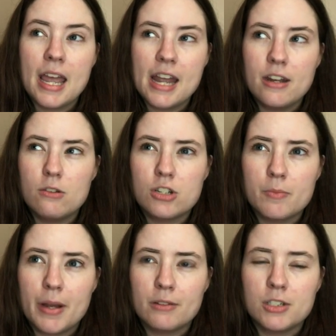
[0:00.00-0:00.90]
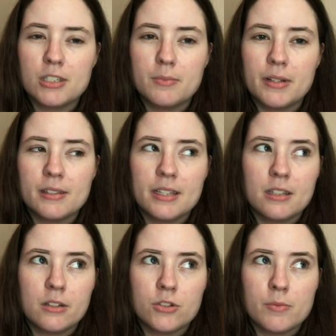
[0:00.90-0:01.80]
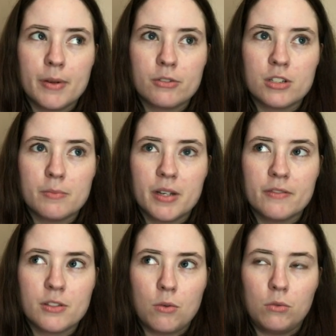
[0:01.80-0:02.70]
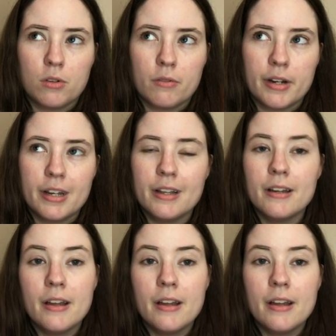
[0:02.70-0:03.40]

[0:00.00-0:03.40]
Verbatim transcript: and notion pouches, but I think the notion pouches may have sold already.